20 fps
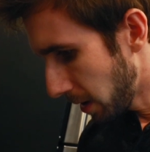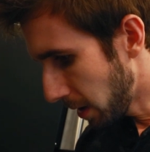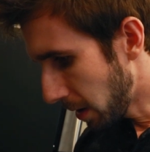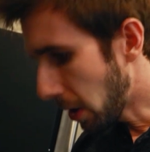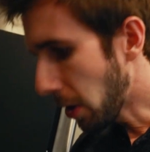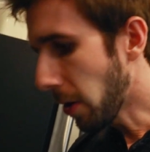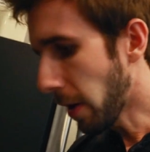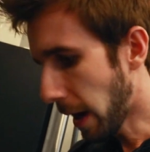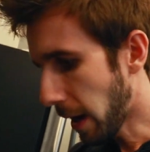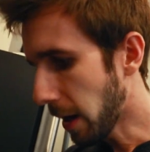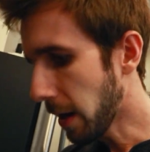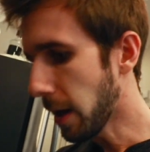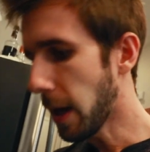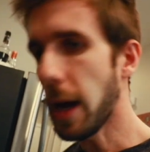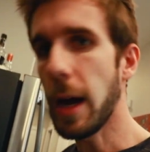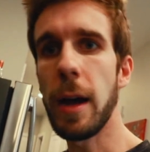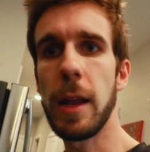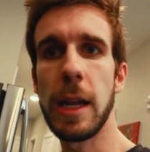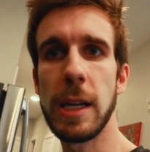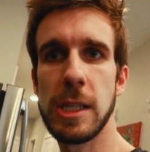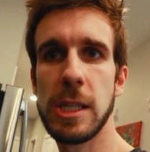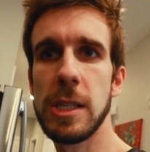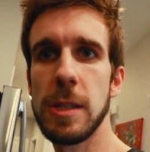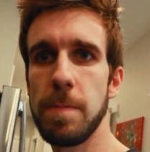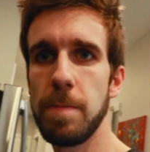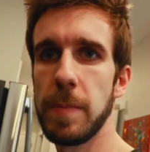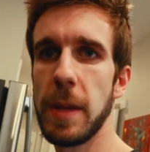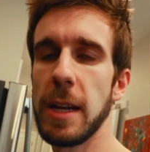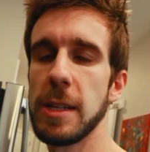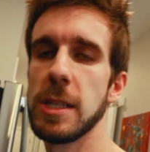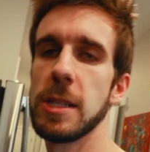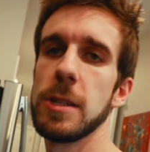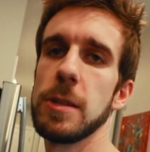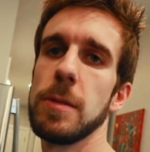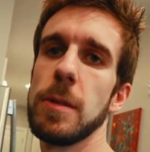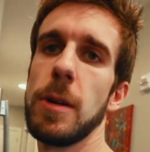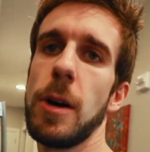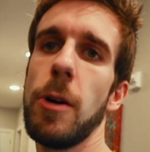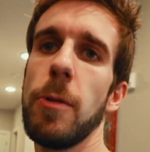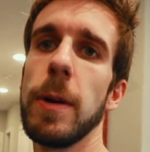all right, yeah, that's all